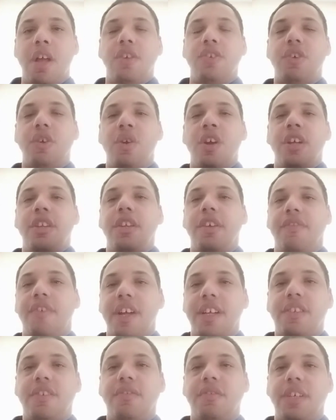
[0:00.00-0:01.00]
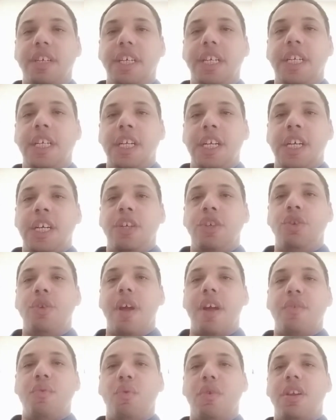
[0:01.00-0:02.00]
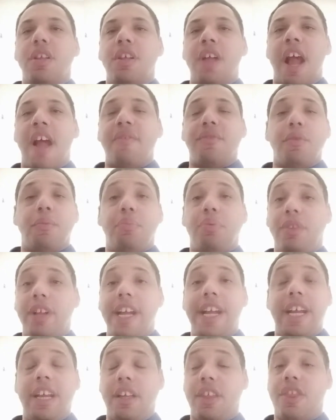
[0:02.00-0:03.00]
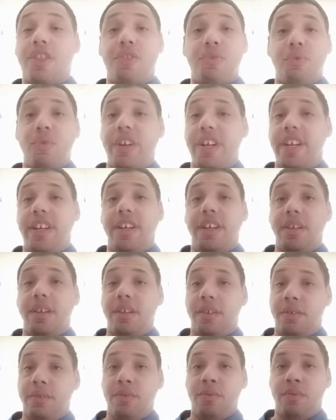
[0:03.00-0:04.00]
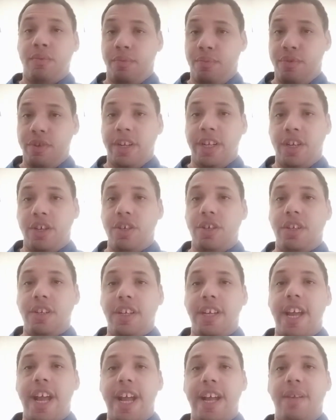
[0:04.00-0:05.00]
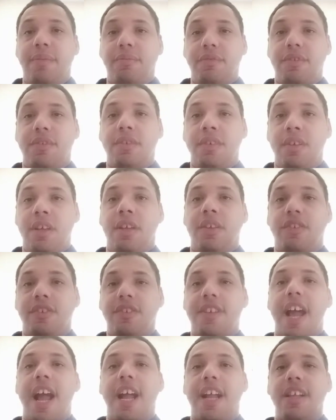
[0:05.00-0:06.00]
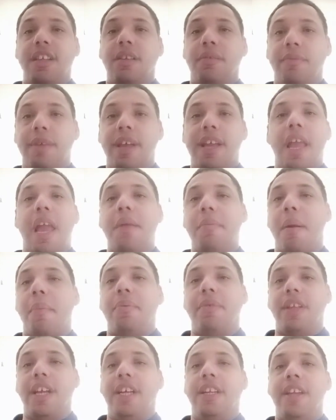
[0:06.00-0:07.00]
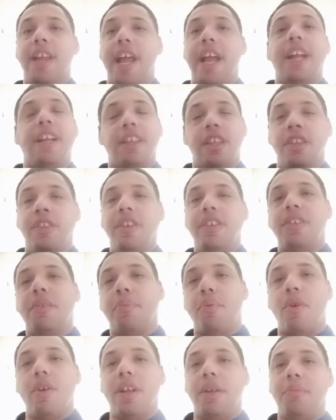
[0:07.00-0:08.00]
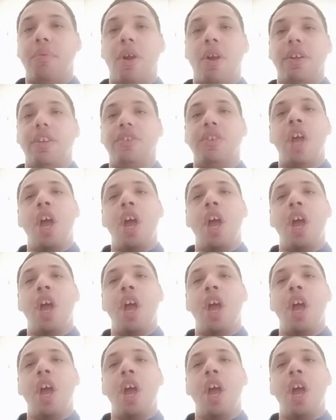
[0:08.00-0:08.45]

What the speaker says: So defensively, you had after playing 3 pretty good games and stacking them. They came up and laid an egg. And the disappointing part is